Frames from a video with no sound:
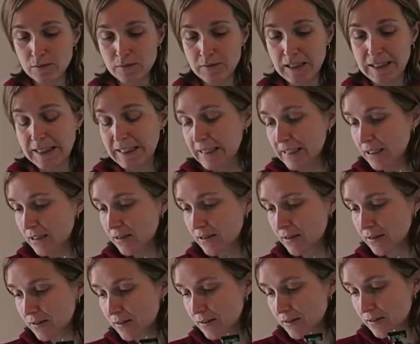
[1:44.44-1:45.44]
mini
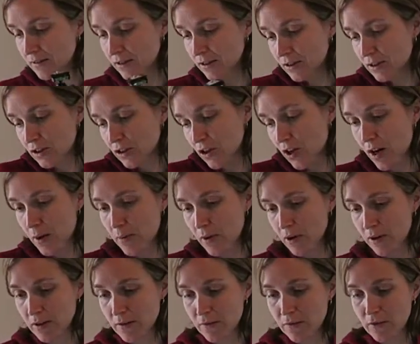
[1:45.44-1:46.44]

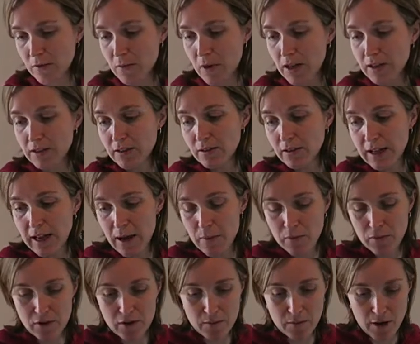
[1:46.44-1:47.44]
tripod for my little
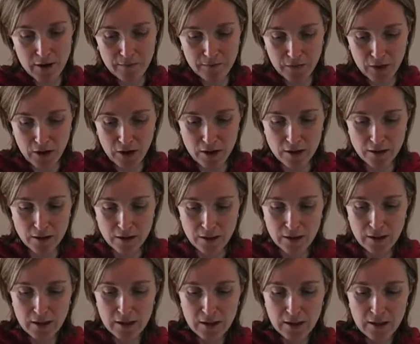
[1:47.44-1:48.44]
camera and my phone,
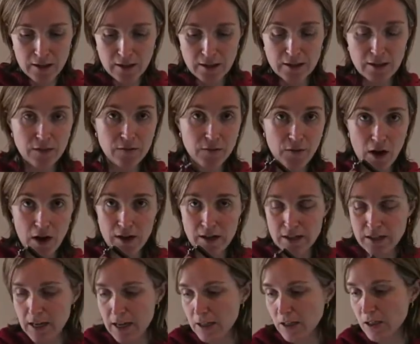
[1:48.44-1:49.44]
little phone
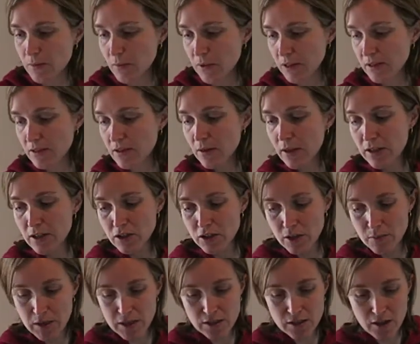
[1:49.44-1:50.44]
attachment so I can
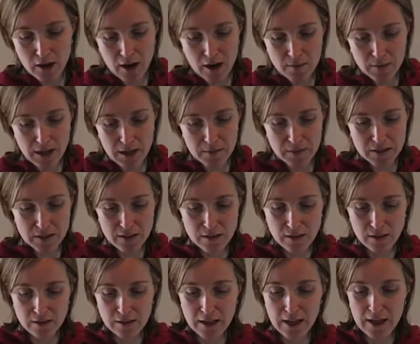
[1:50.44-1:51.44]
do my time
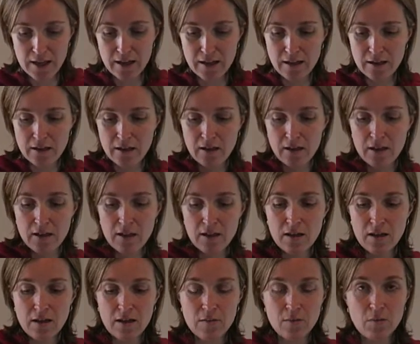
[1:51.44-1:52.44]
lapses on there,
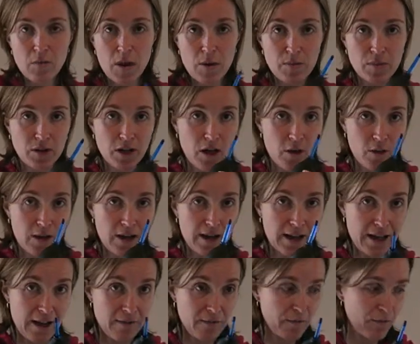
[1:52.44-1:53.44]
my blower
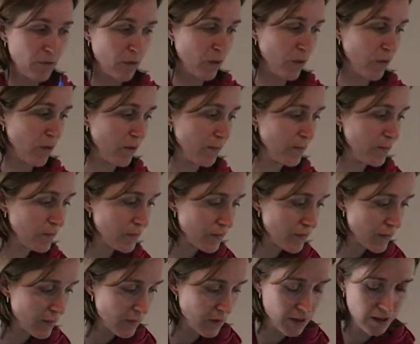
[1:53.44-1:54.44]
again for
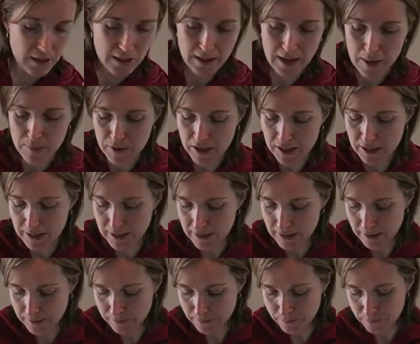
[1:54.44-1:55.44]
camera
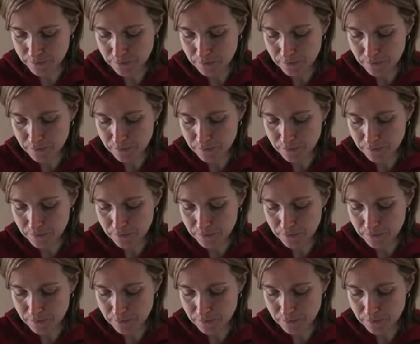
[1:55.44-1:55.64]
cleaning.